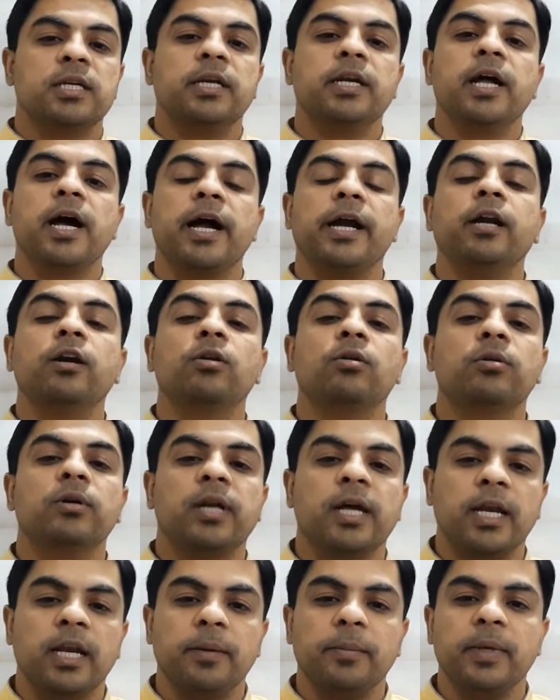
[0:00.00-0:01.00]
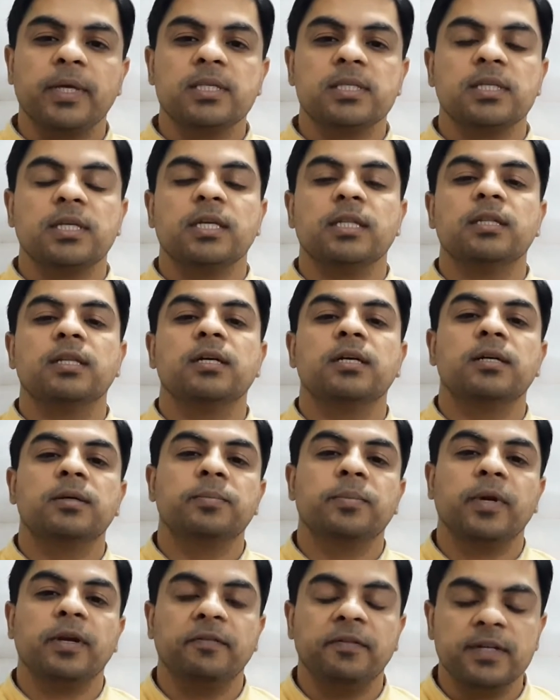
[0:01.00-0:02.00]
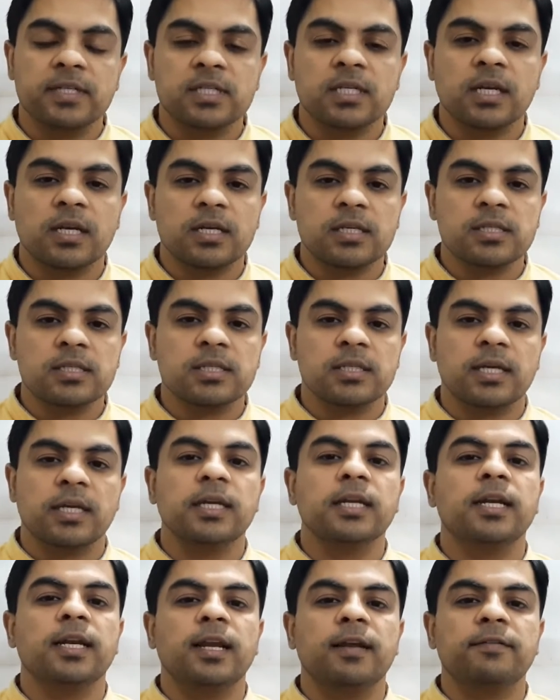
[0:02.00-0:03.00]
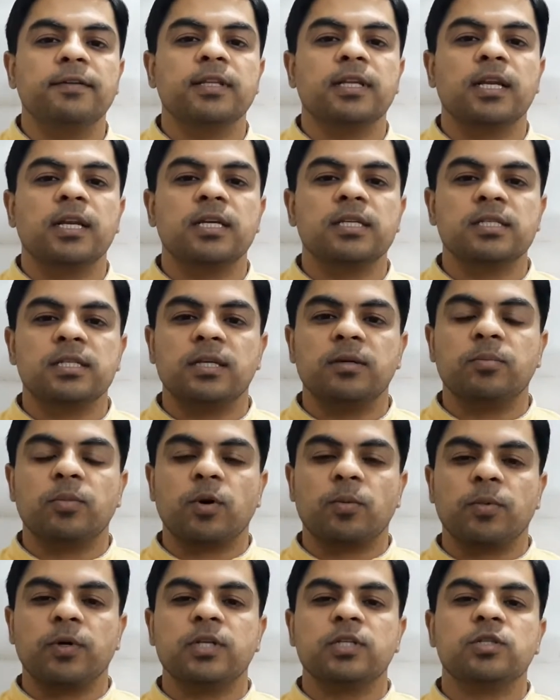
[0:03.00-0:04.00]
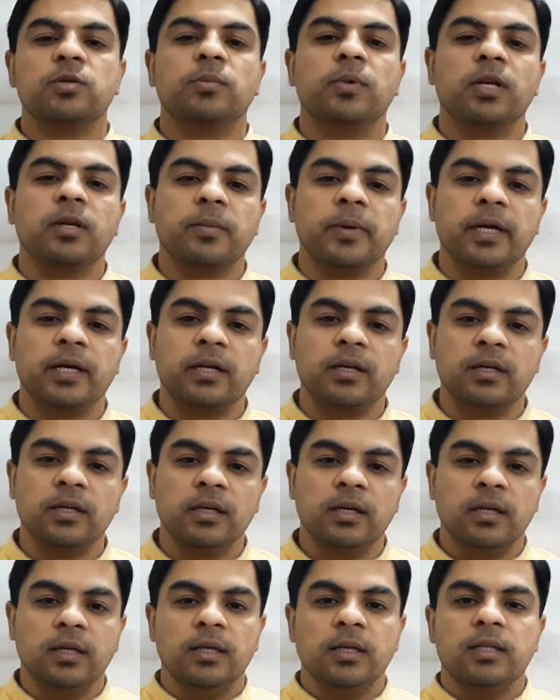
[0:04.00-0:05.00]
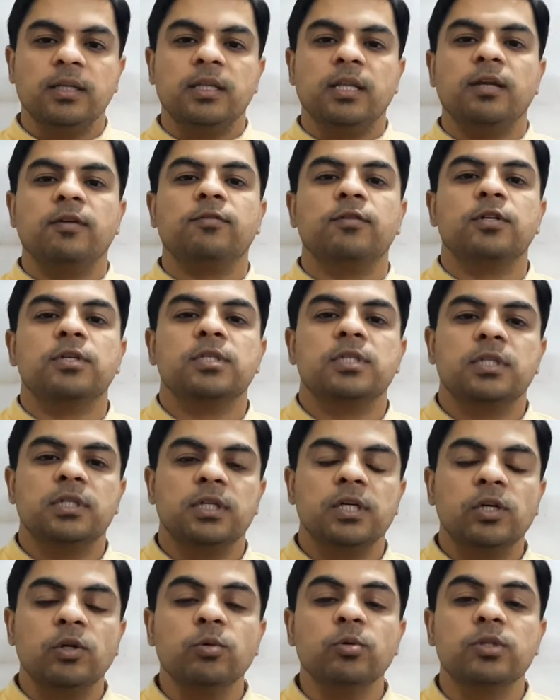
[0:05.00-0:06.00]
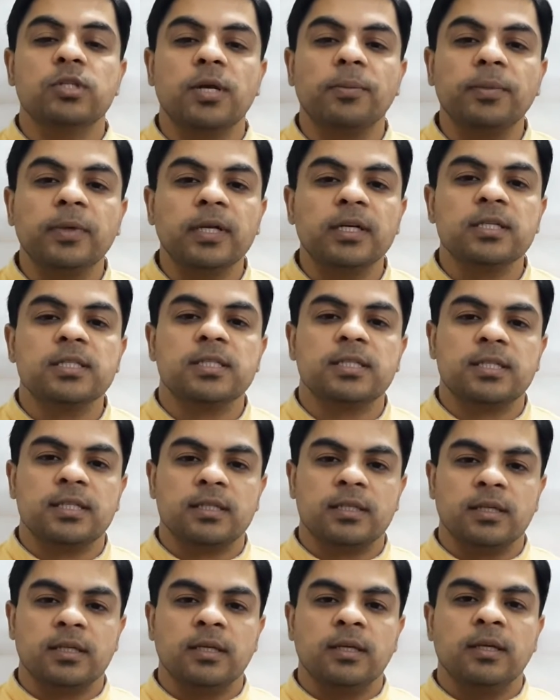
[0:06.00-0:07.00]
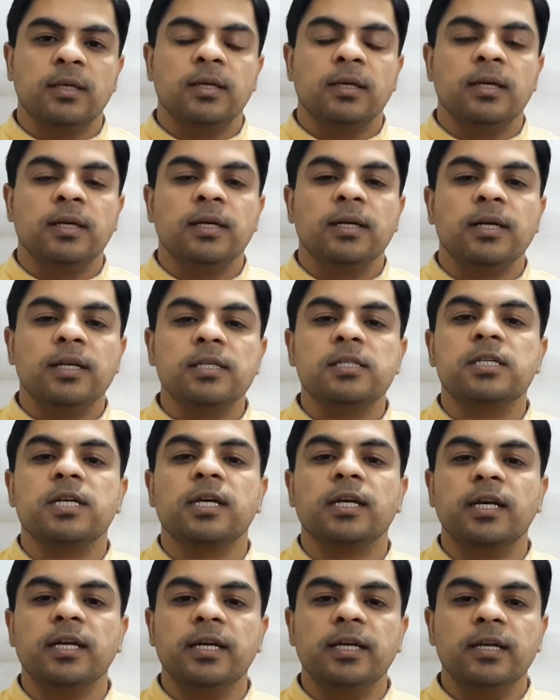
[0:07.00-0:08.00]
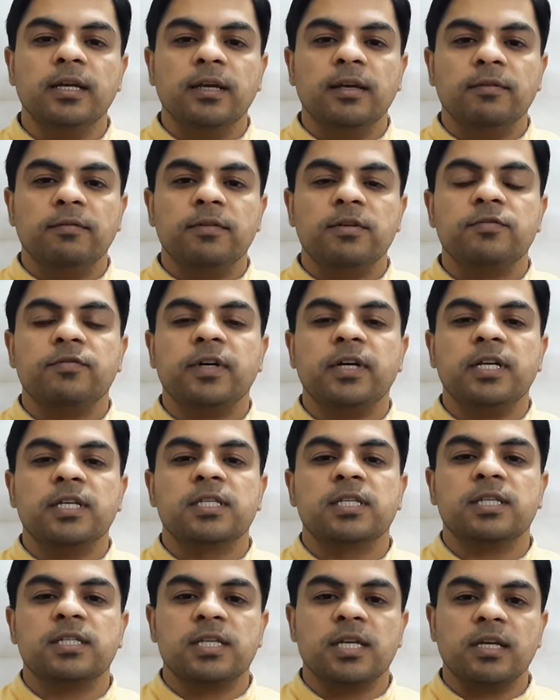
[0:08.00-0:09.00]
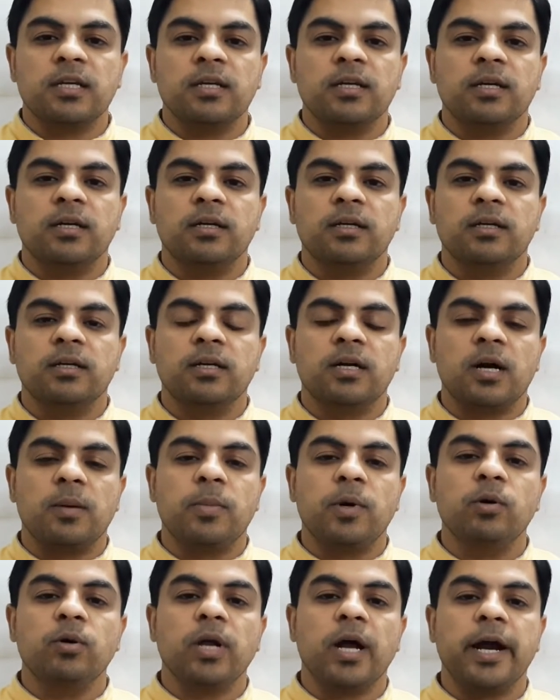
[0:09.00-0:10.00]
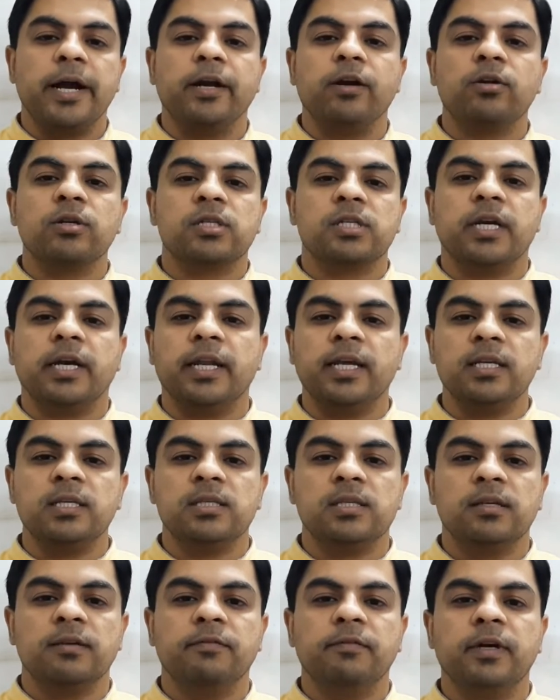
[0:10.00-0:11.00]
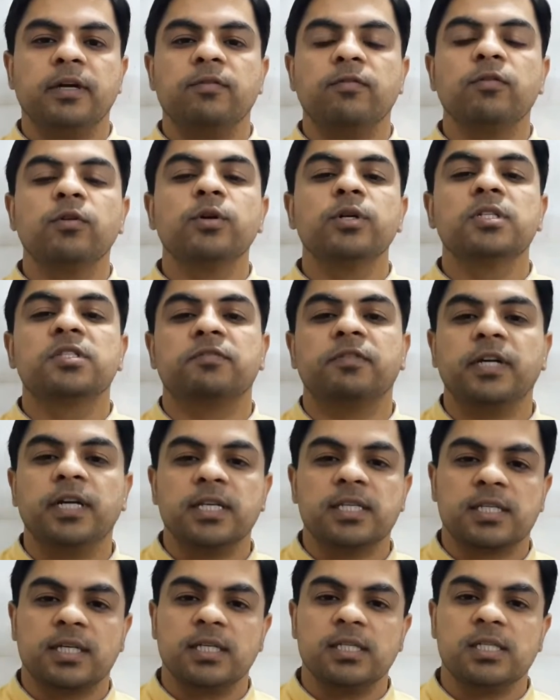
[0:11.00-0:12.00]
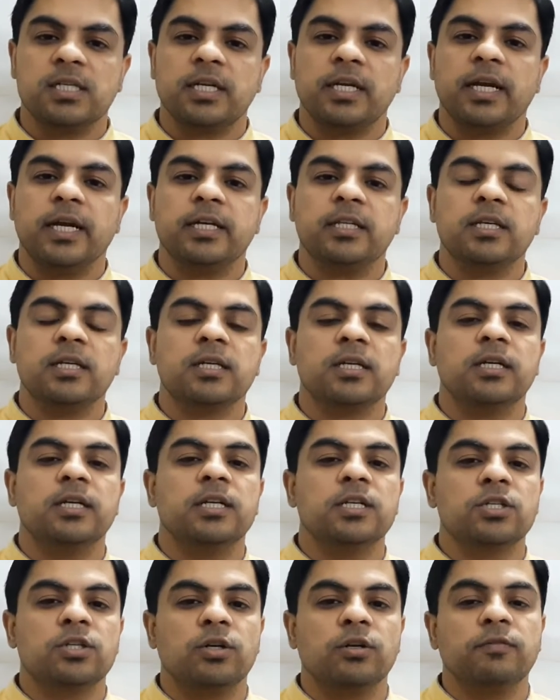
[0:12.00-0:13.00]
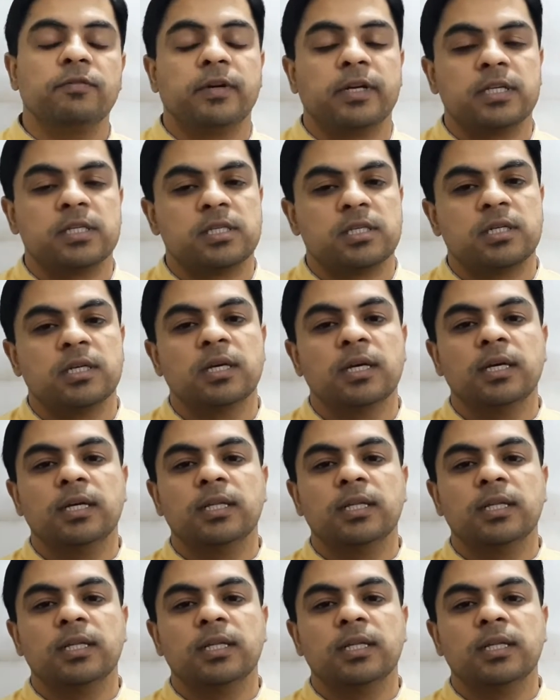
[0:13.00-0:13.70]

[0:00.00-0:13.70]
and hydrodynamics in the previous class, in 11th class, in properties of bulk matter. There was two chapters distinctly which were discussing about hydrostatics, where fluids were discussed at the condition of rest.